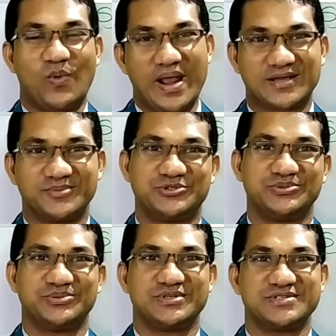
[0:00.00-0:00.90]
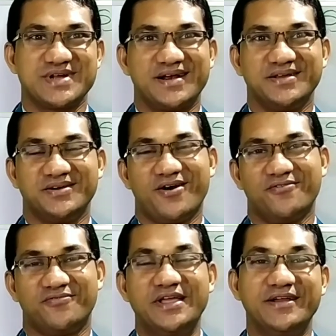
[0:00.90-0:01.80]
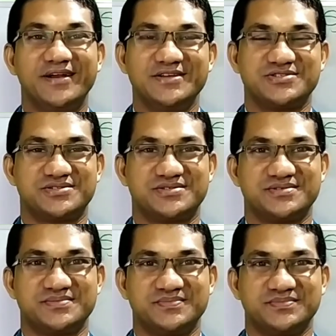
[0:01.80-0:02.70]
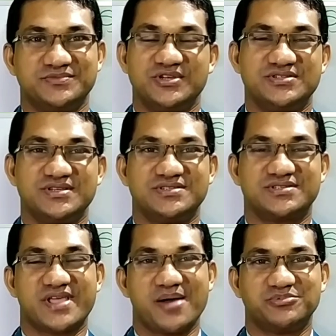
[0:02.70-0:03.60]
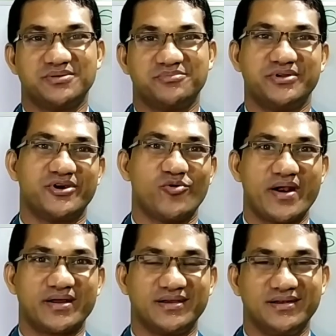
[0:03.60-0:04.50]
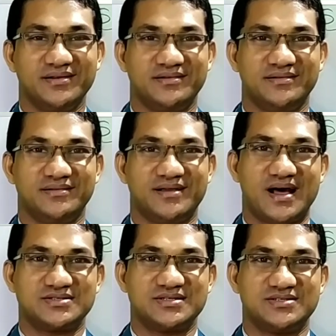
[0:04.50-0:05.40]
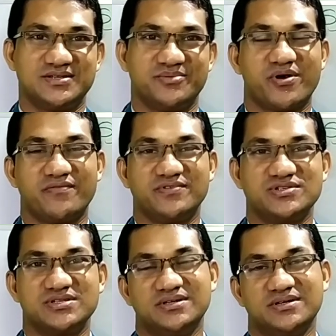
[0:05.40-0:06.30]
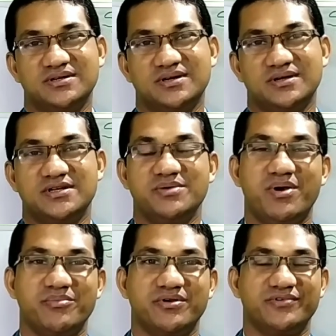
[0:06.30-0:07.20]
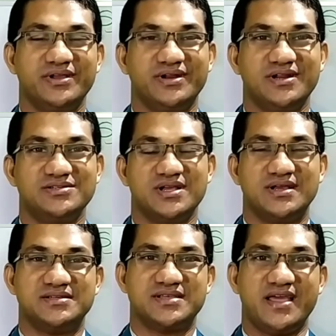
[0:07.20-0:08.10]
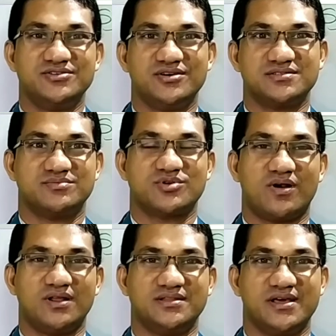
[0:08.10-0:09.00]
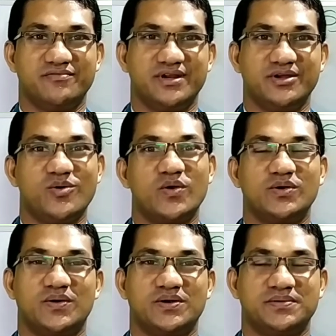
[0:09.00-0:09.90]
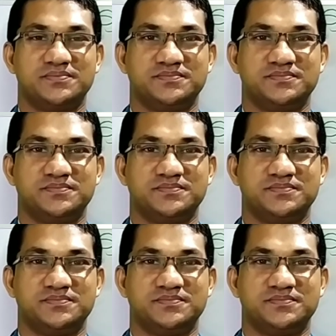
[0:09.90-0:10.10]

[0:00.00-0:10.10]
Welcome to the study of English. This is Captain Binoy Varakil, Assistant Professor, Department of English, Saint Joseph's College Devagiri Kozhikode.